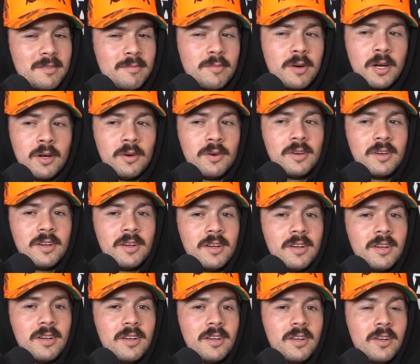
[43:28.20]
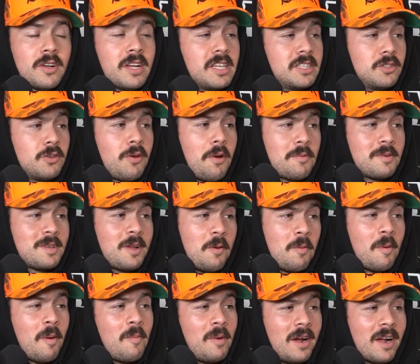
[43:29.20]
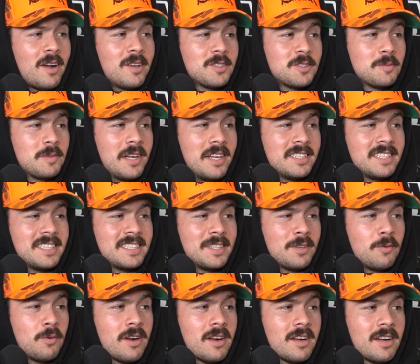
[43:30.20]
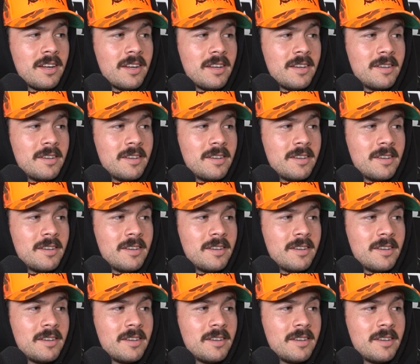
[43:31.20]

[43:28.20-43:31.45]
Bro. Okay, so you want me to tell you about my costume contest at work?